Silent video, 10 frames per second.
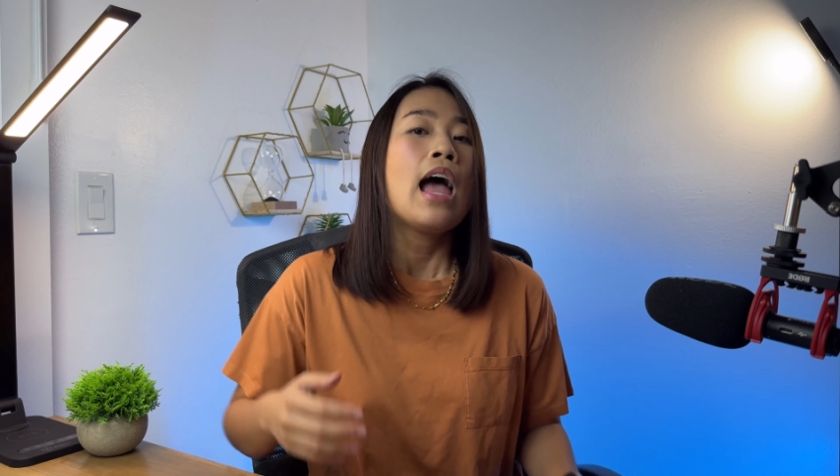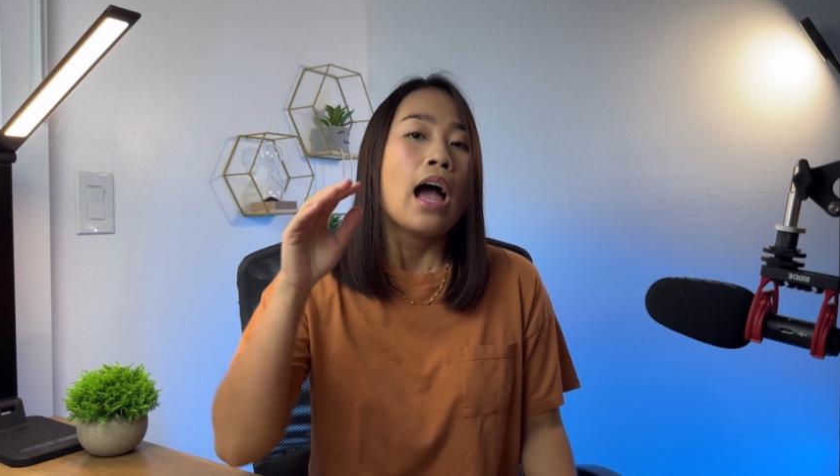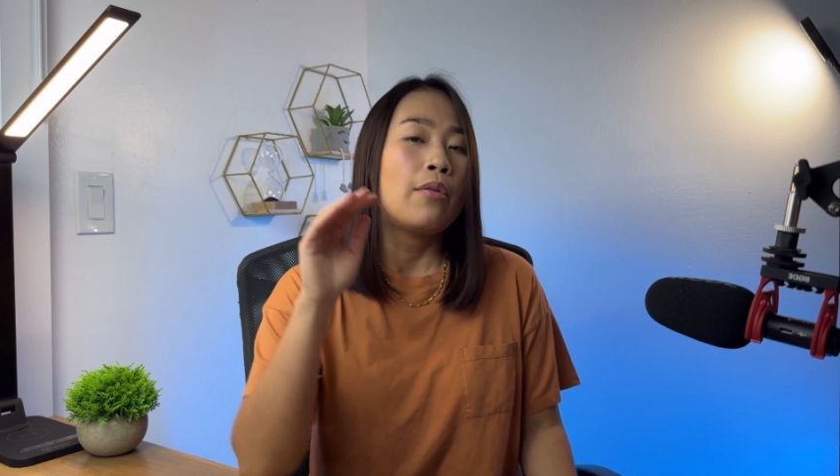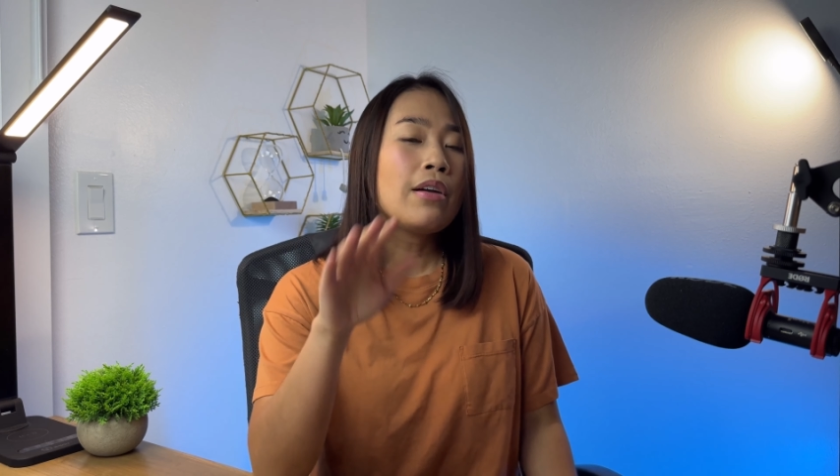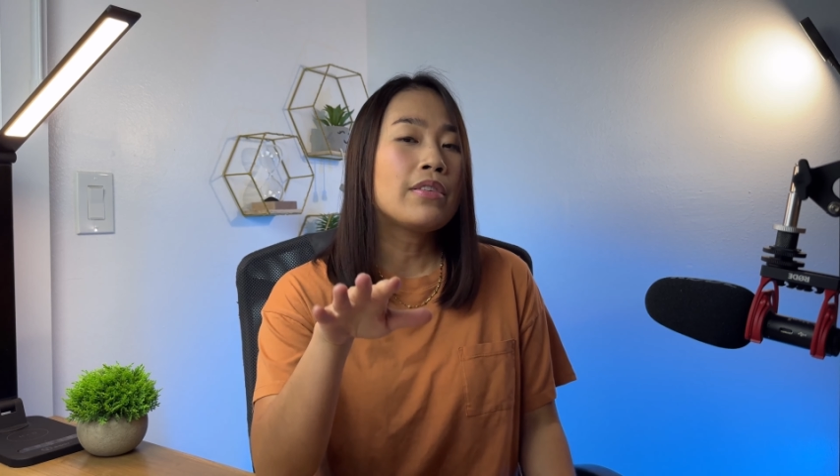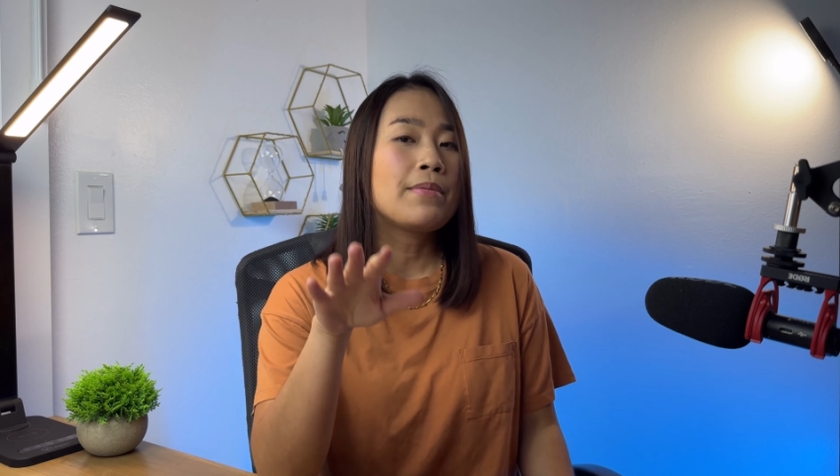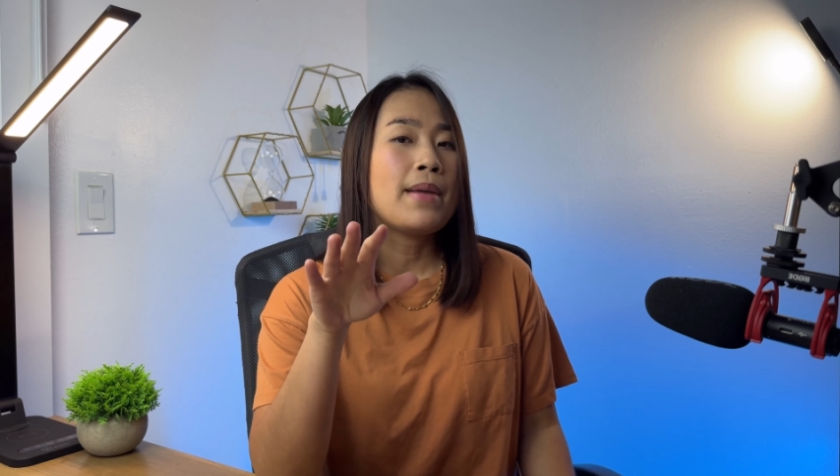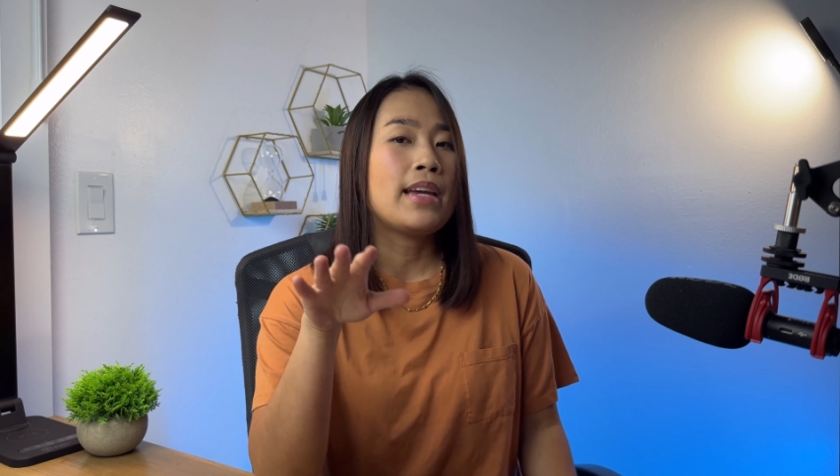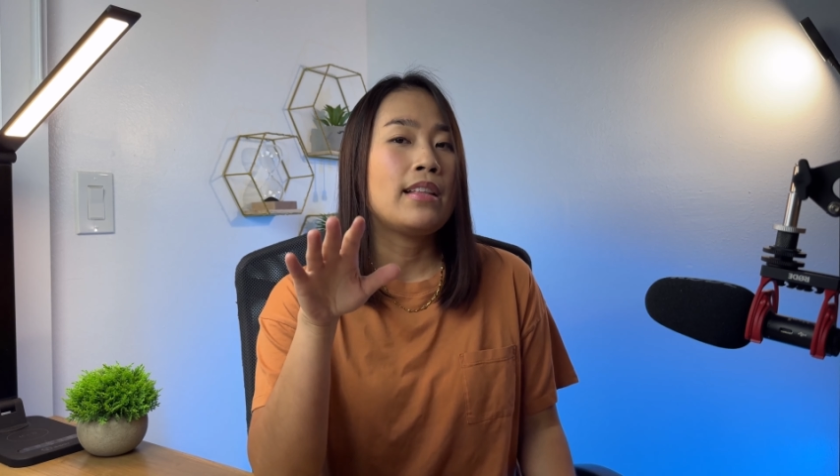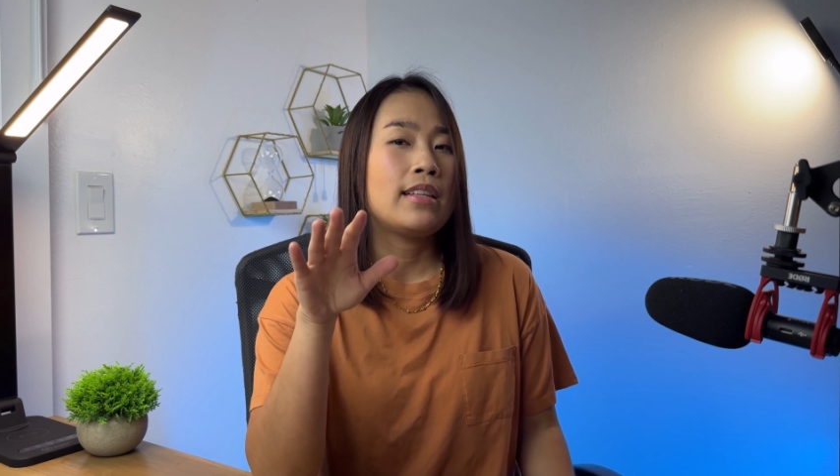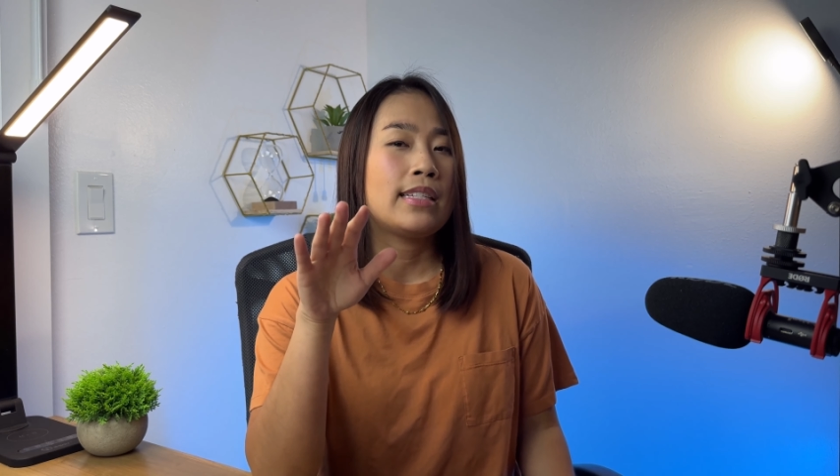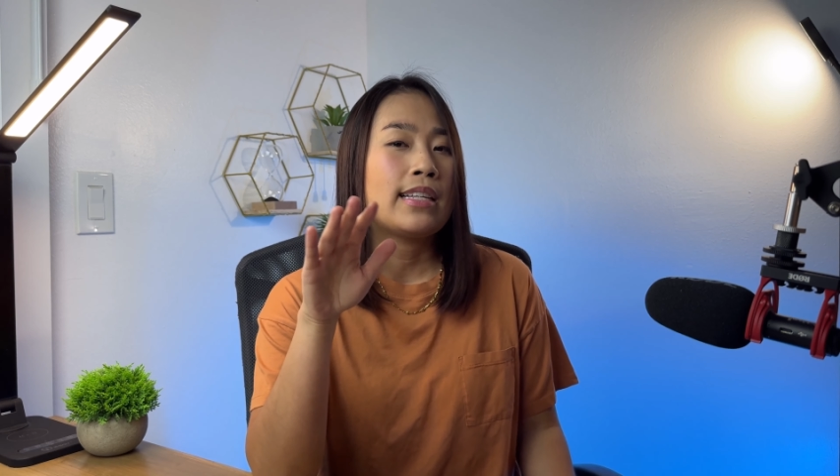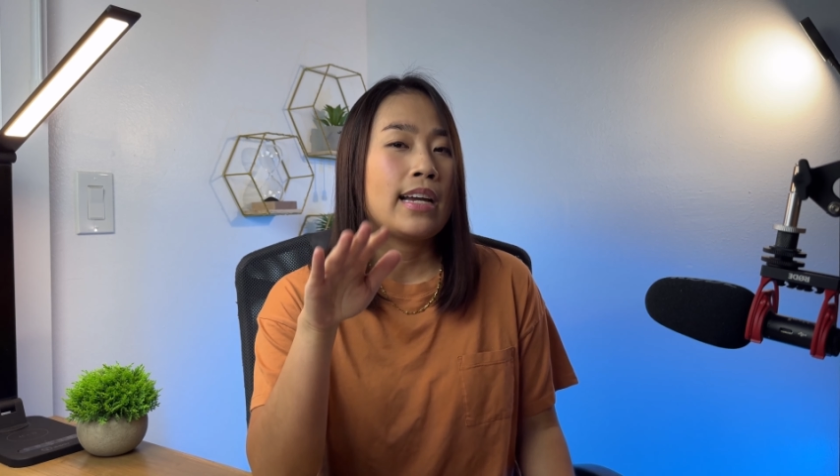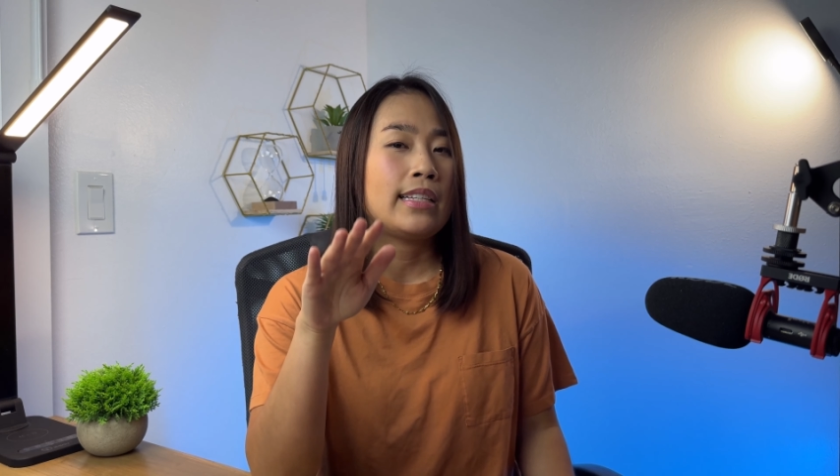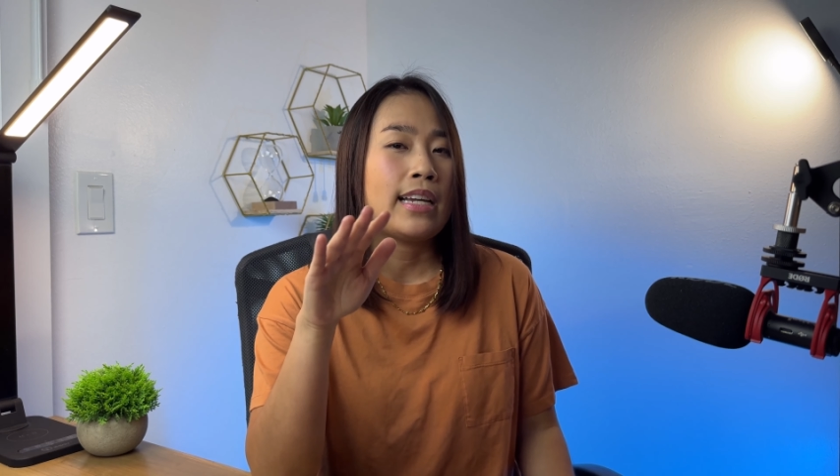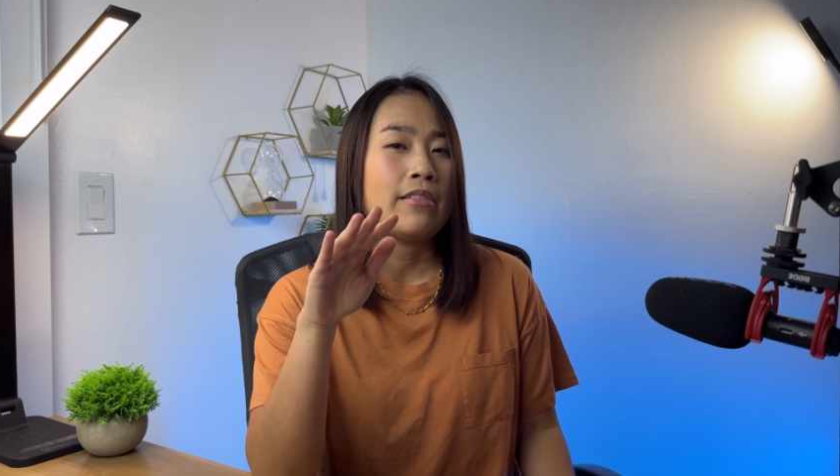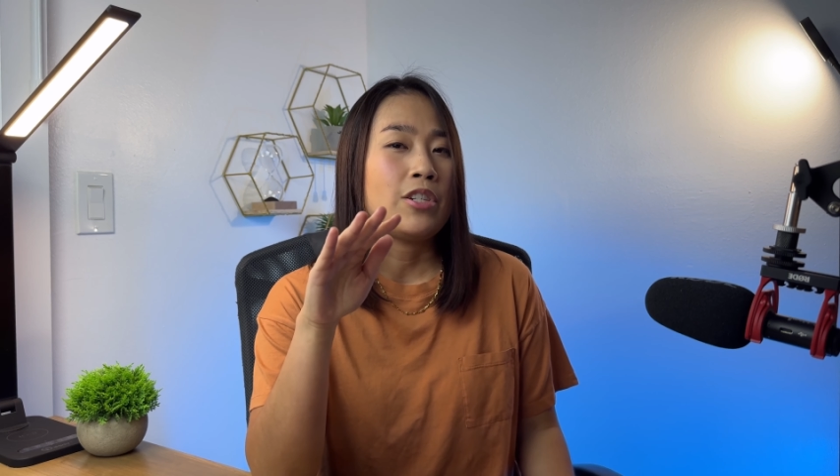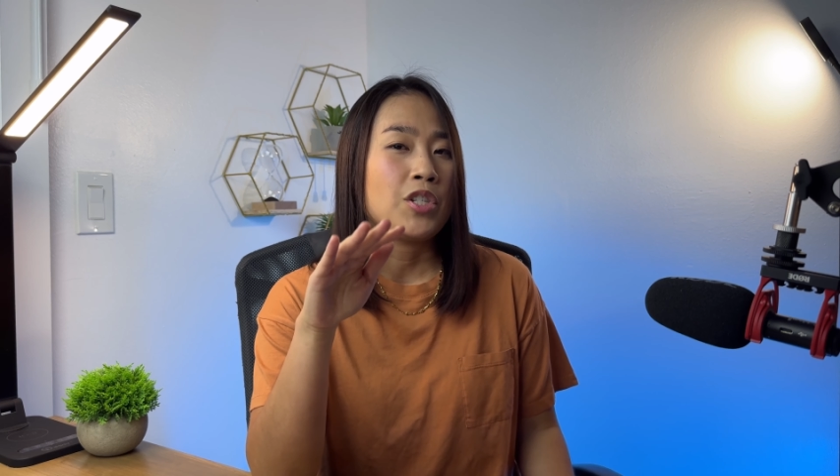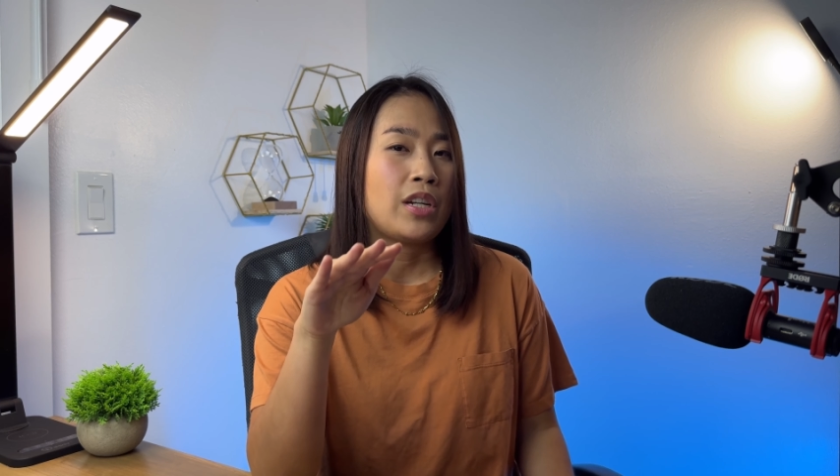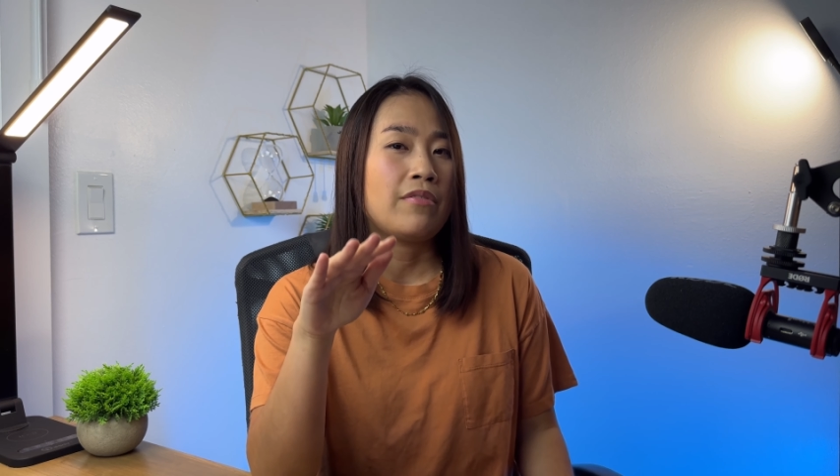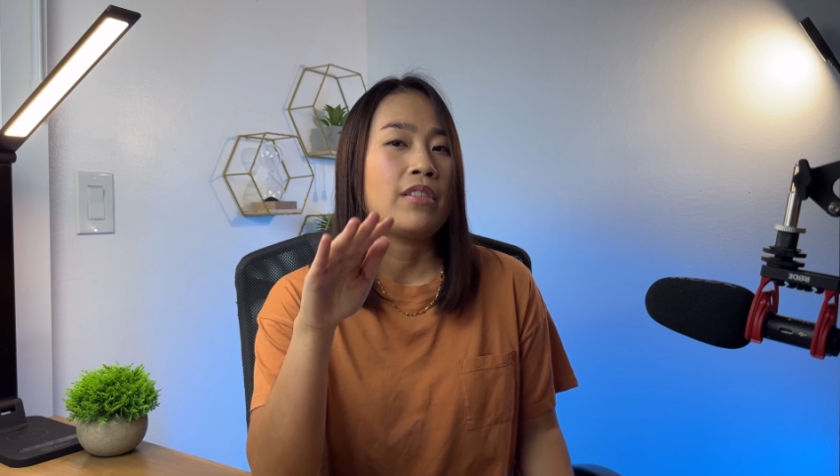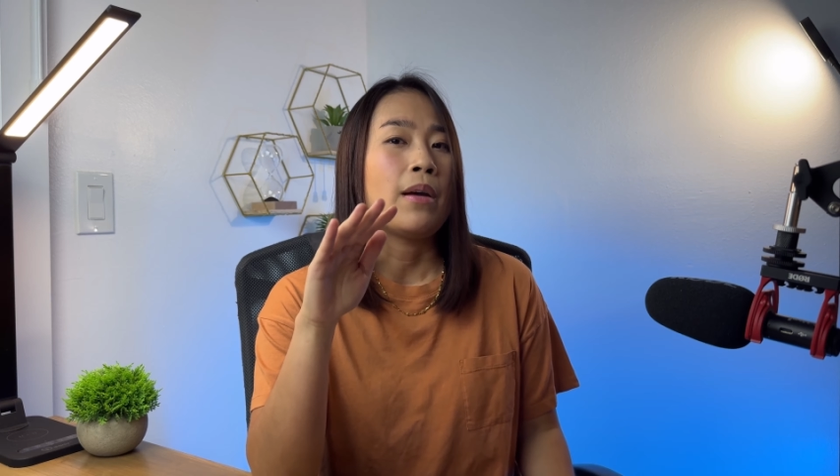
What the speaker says: However, making this dietary shift